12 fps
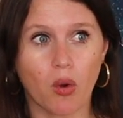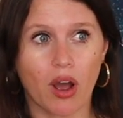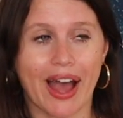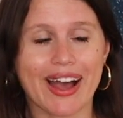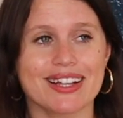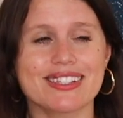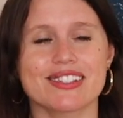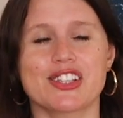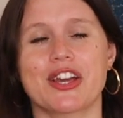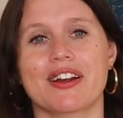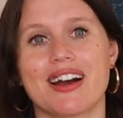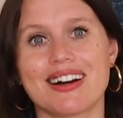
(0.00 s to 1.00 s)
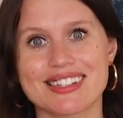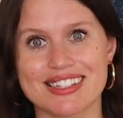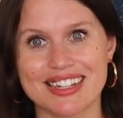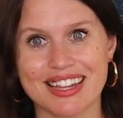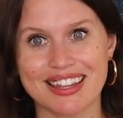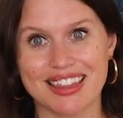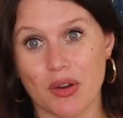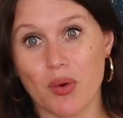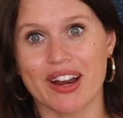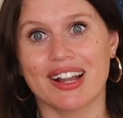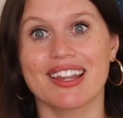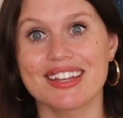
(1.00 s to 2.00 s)
has this curiosity. They
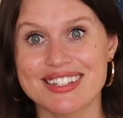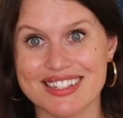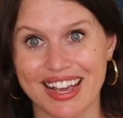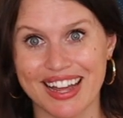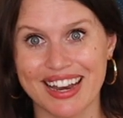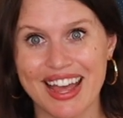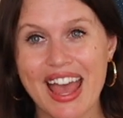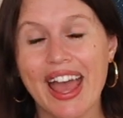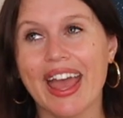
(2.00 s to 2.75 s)
want to listen.